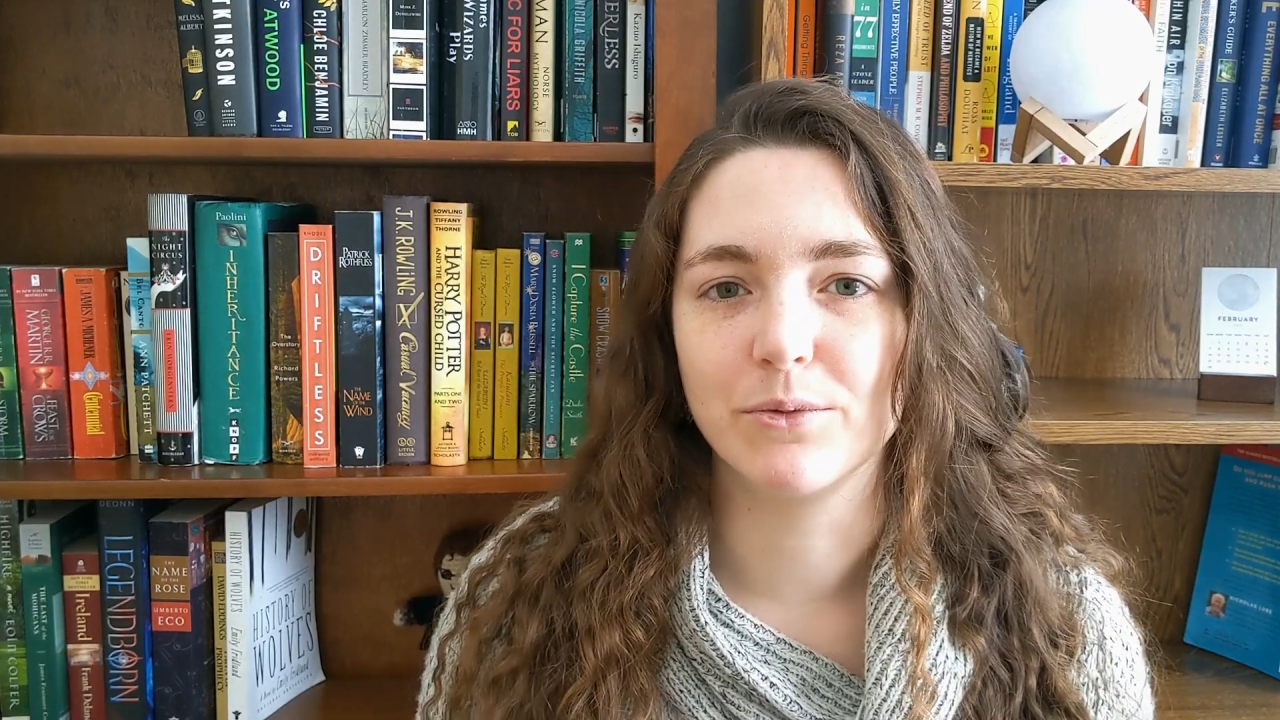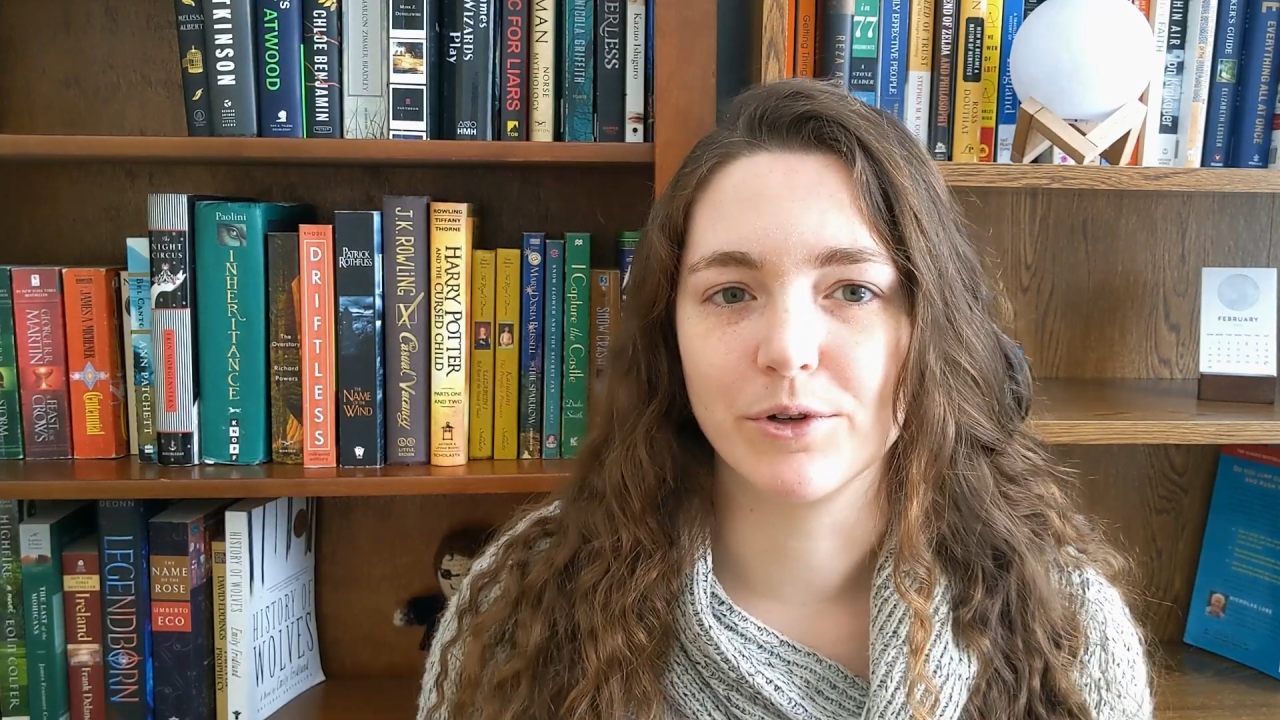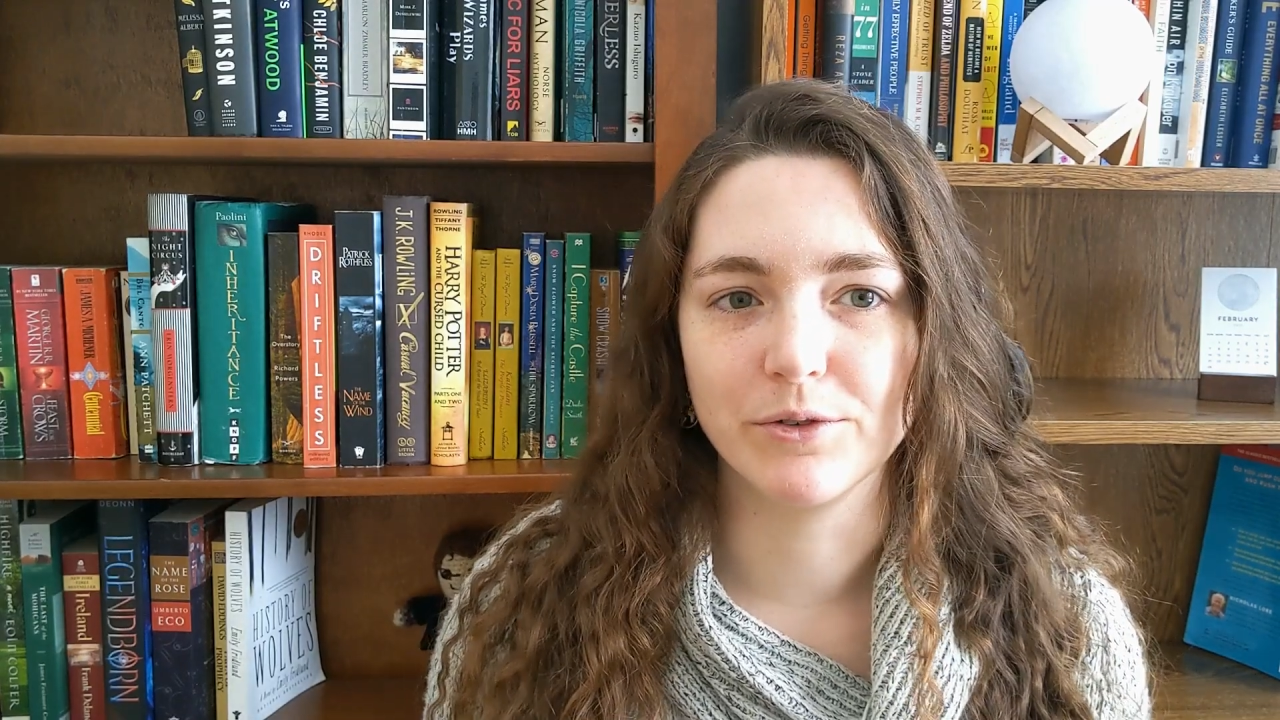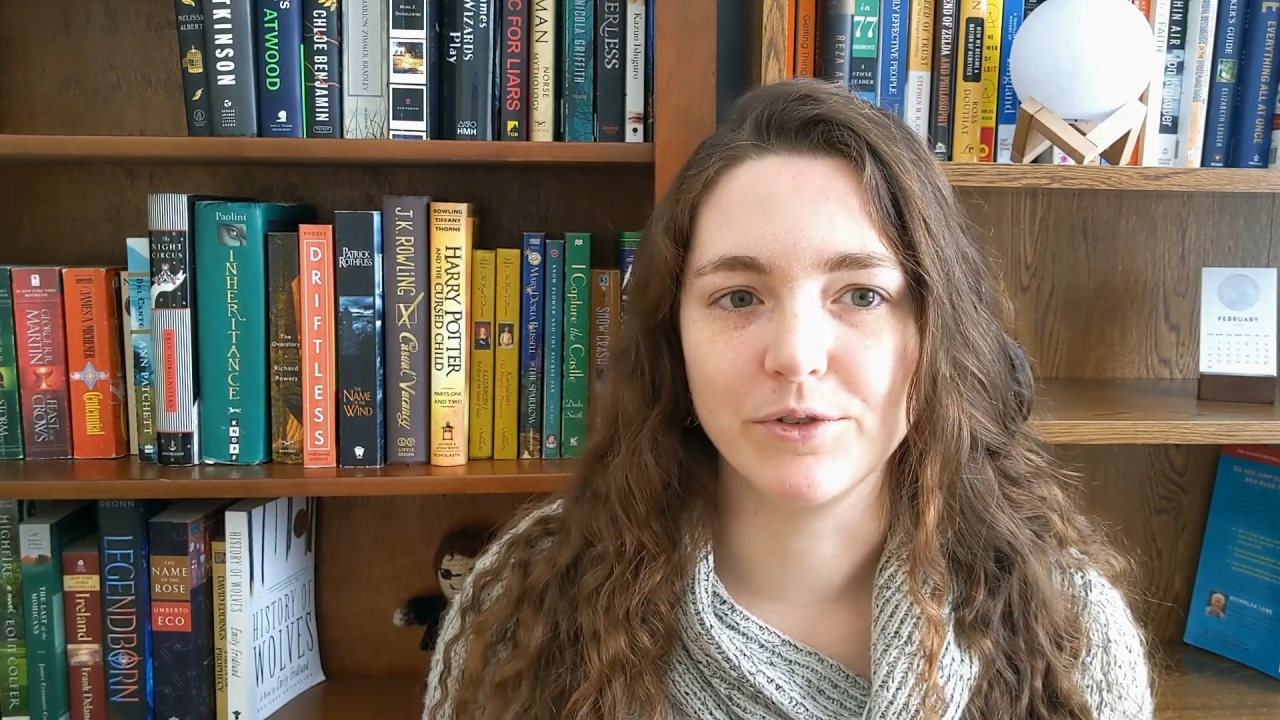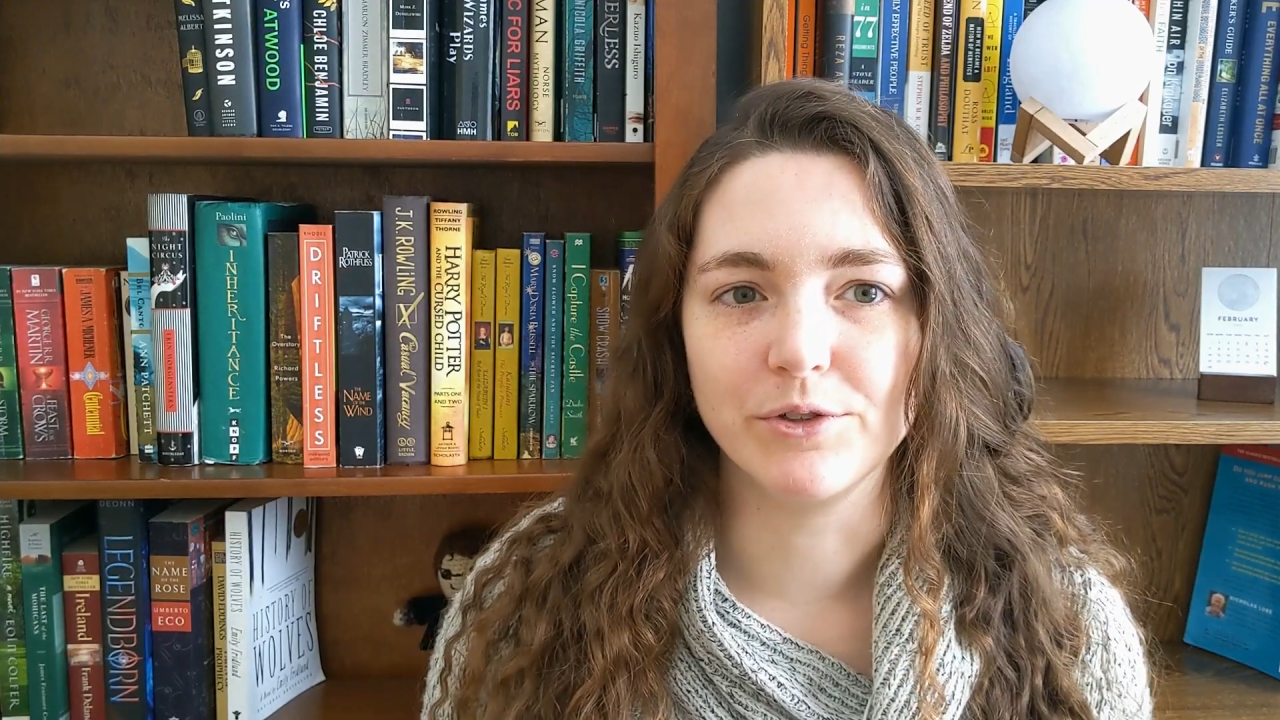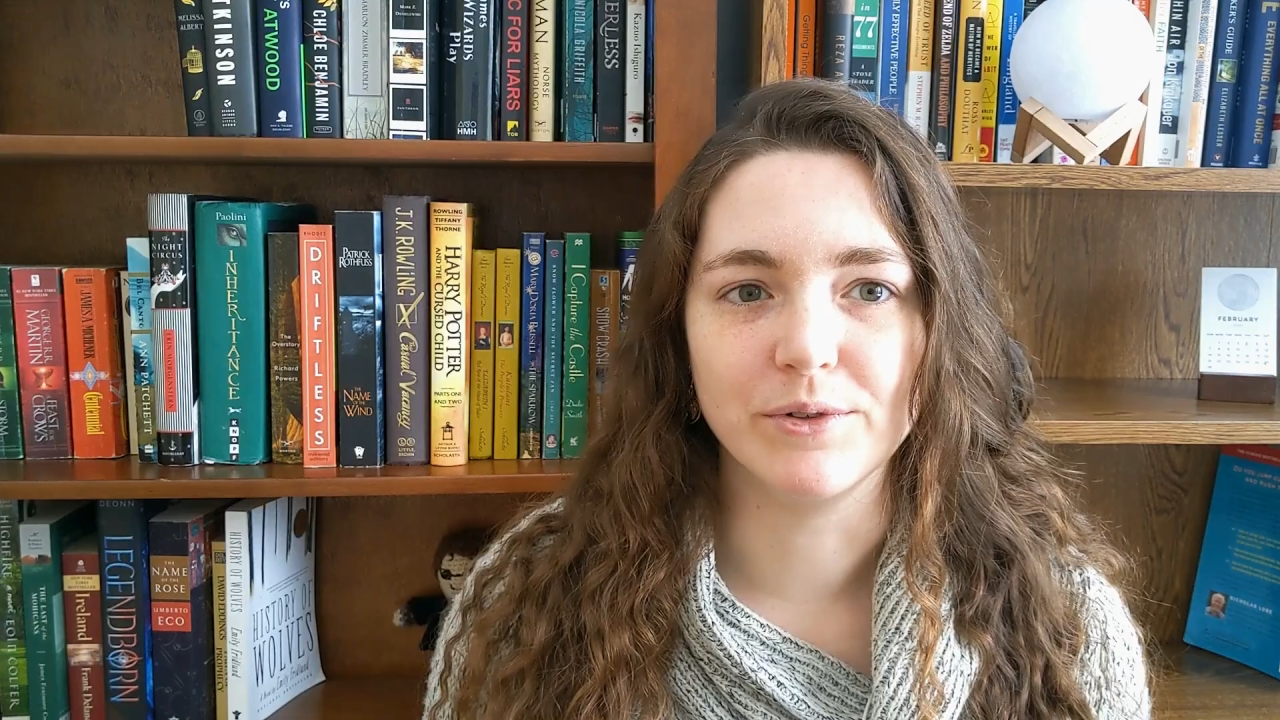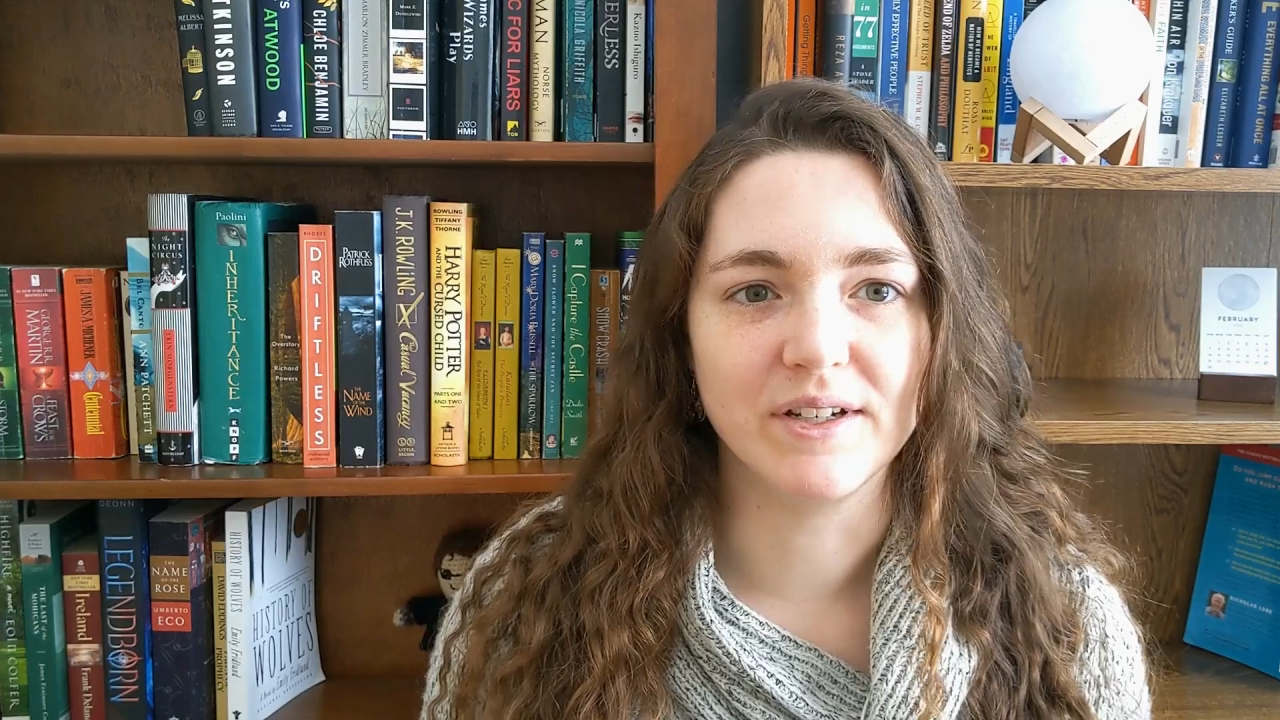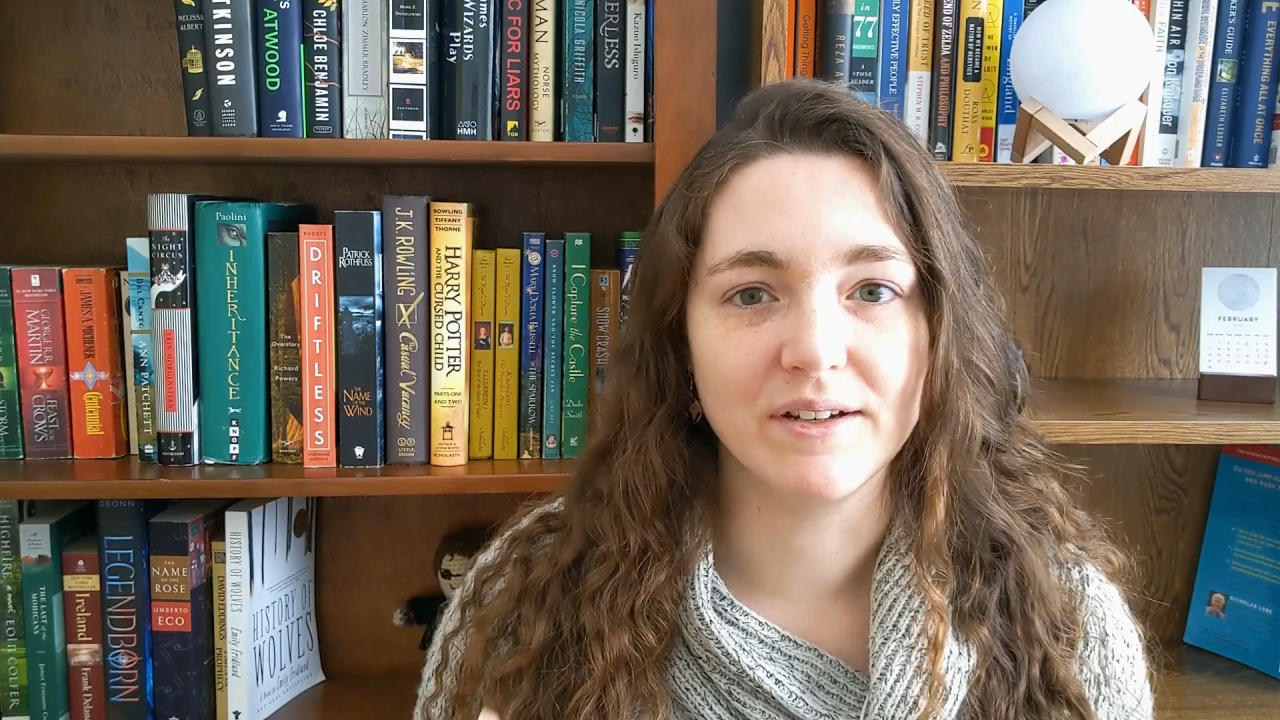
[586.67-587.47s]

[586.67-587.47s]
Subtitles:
worldview,